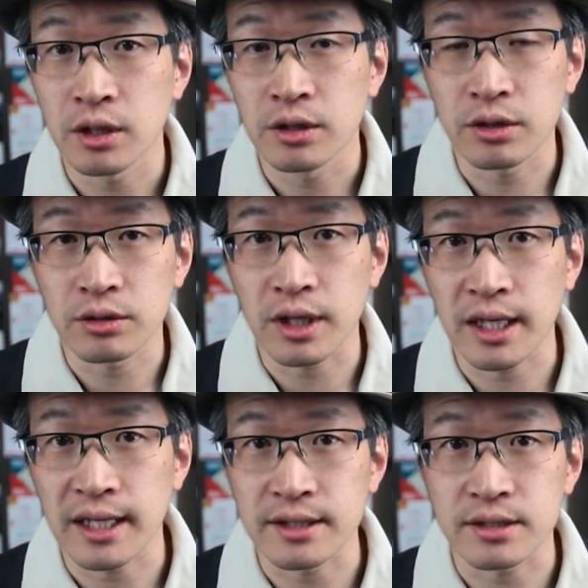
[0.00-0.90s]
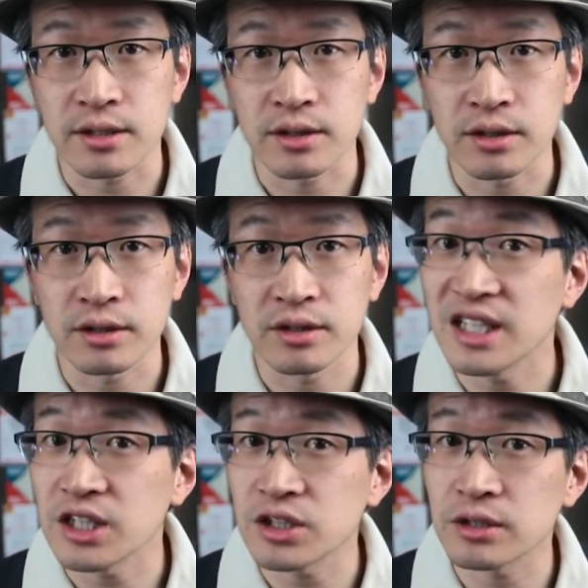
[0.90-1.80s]
known as The
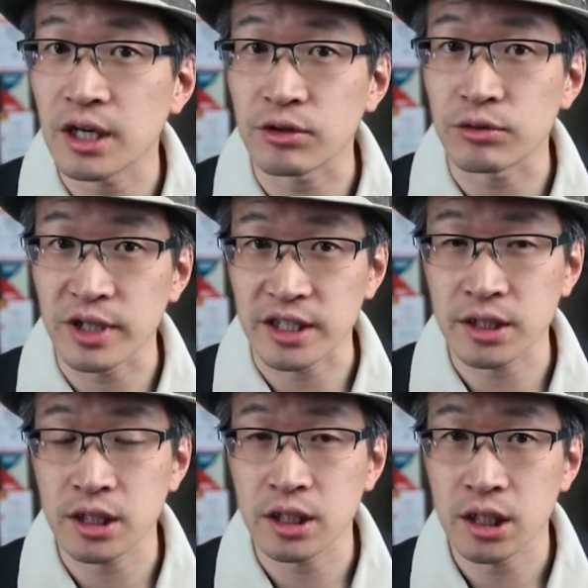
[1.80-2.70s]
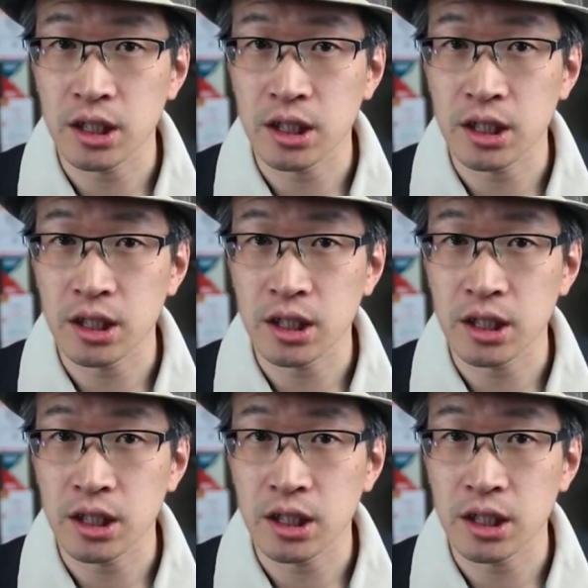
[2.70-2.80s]
Nation at Risk